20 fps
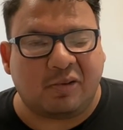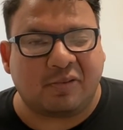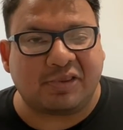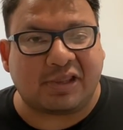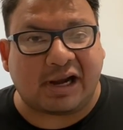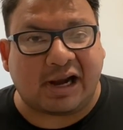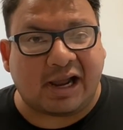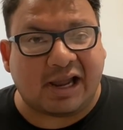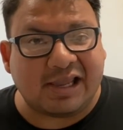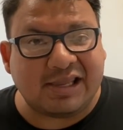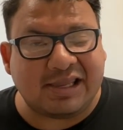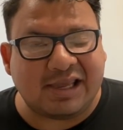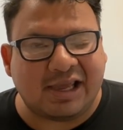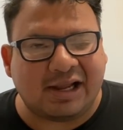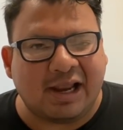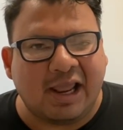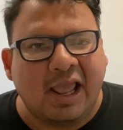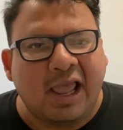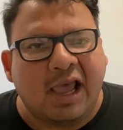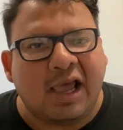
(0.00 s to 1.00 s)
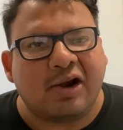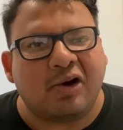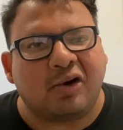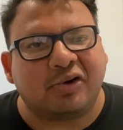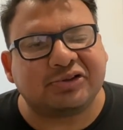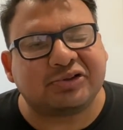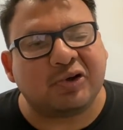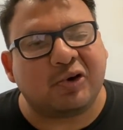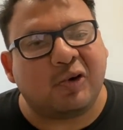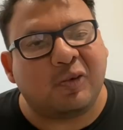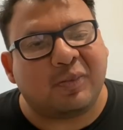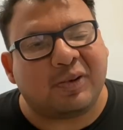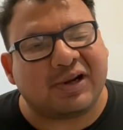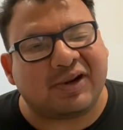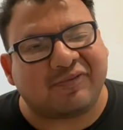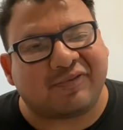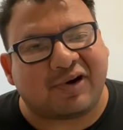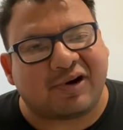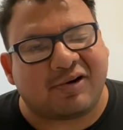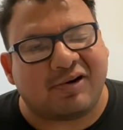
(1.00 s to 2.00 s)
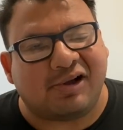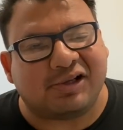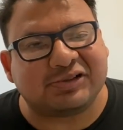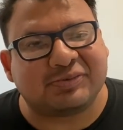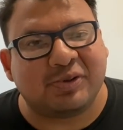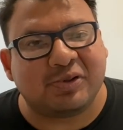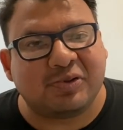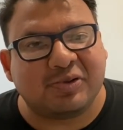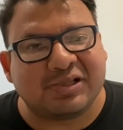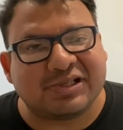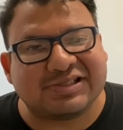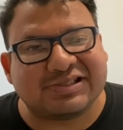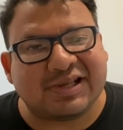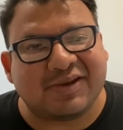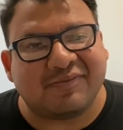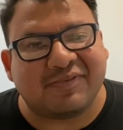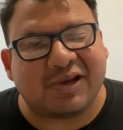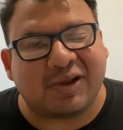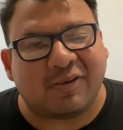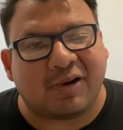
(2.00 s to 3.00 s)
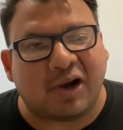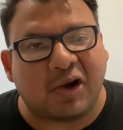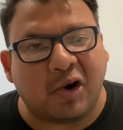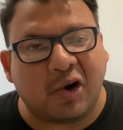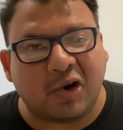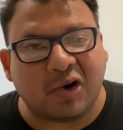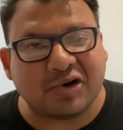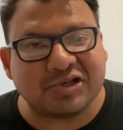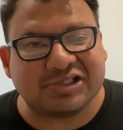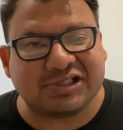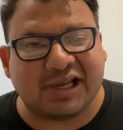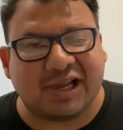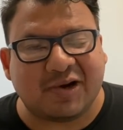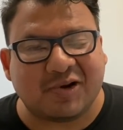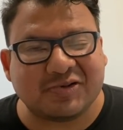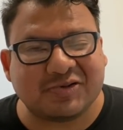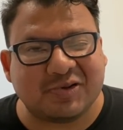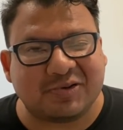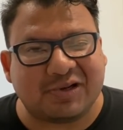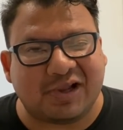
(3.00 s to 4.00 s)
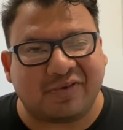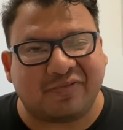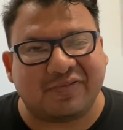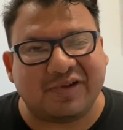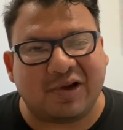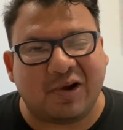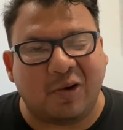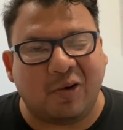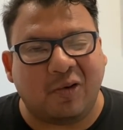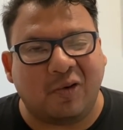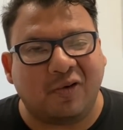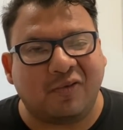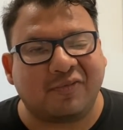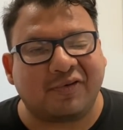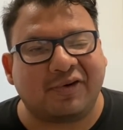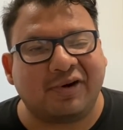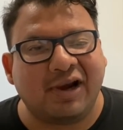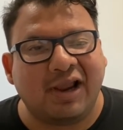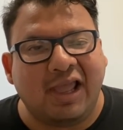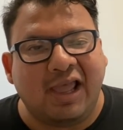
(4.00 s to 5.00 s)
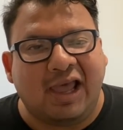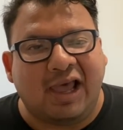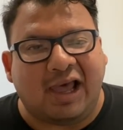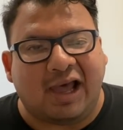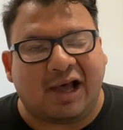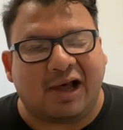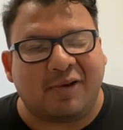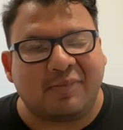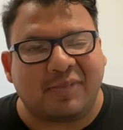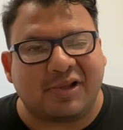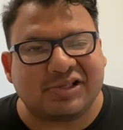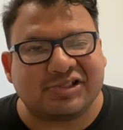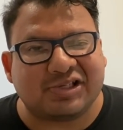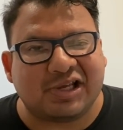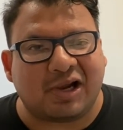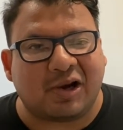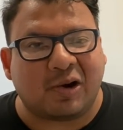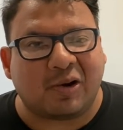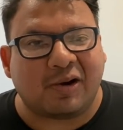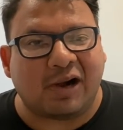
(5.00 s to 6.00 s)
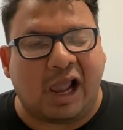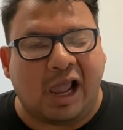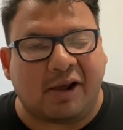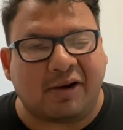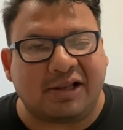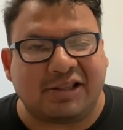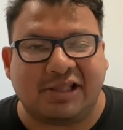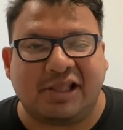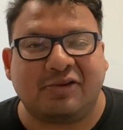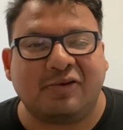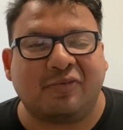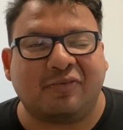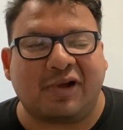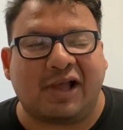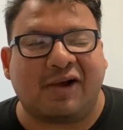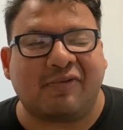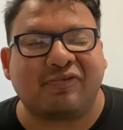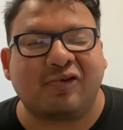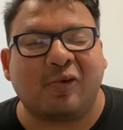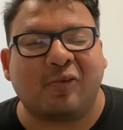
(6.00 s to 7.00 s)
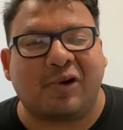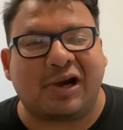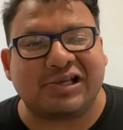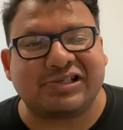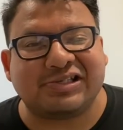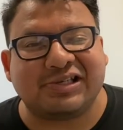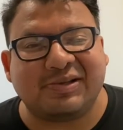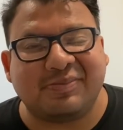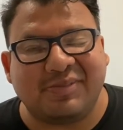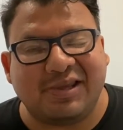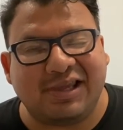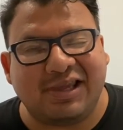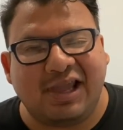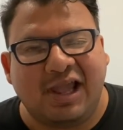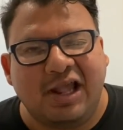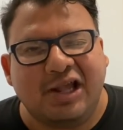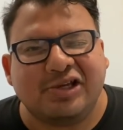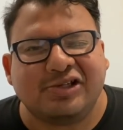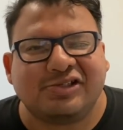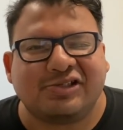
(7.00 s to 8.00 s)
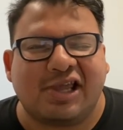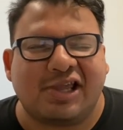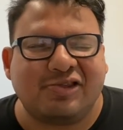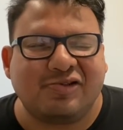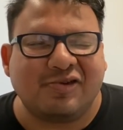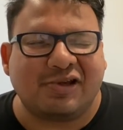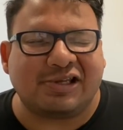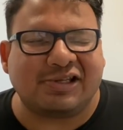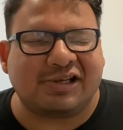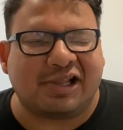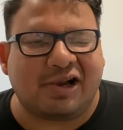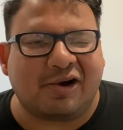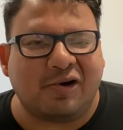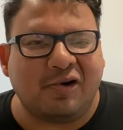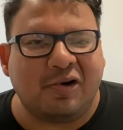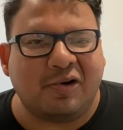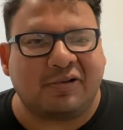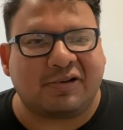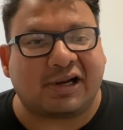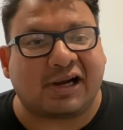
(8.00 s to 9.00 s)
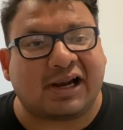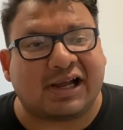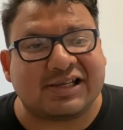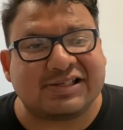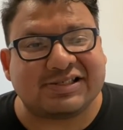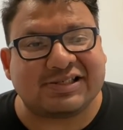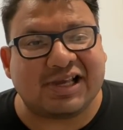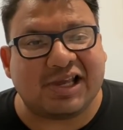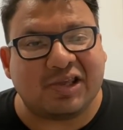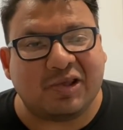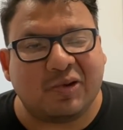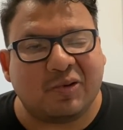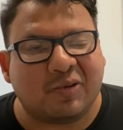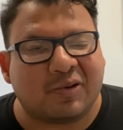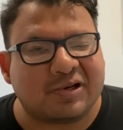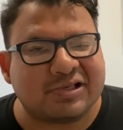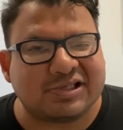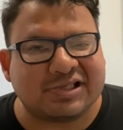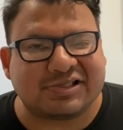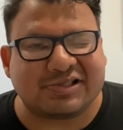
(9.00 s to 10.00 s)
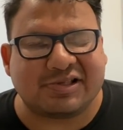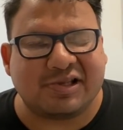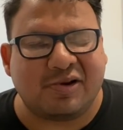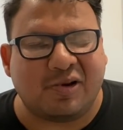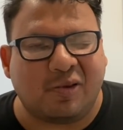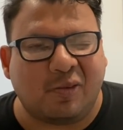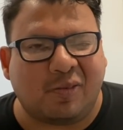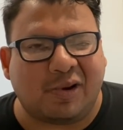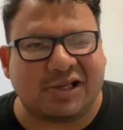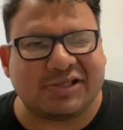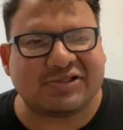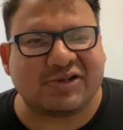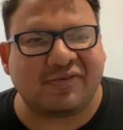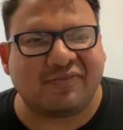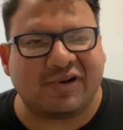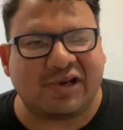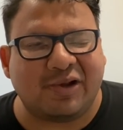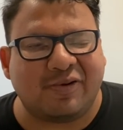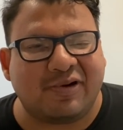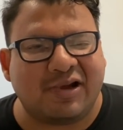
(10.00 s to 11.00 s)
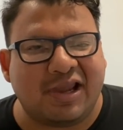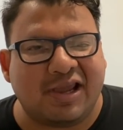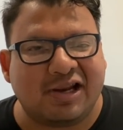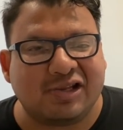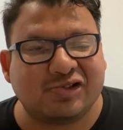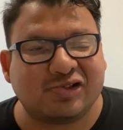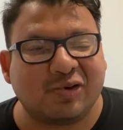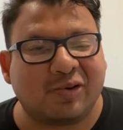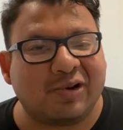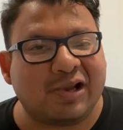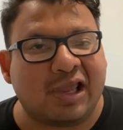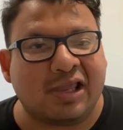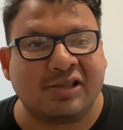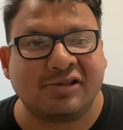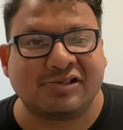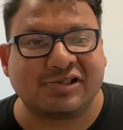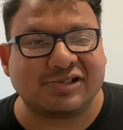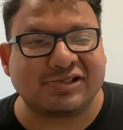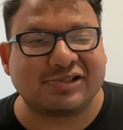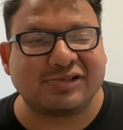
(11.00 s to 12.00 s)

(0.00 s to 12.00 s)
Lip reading: I get. And also, Couponing for a Cause will do the same video on her channel. So definitely go over, check her out at the end of after watching me. And you can let her know that I sent you, or just, watch her video and enjoy, and just,